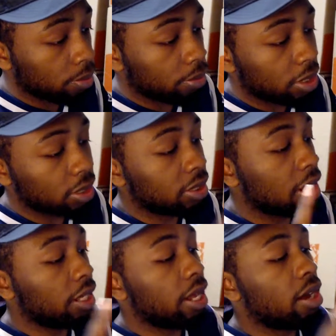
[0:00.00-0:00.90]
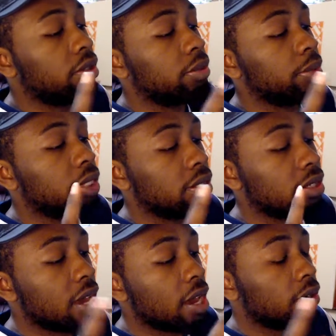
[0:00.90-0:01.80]
because they allowed him to get
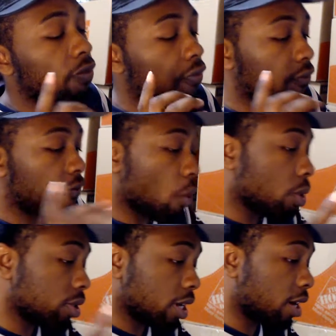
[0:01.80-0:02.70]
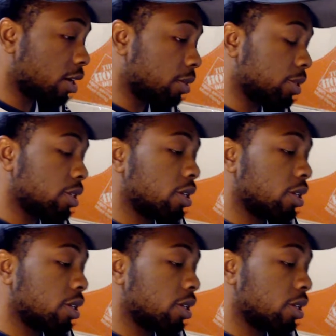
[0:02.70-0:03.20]
sacked four times.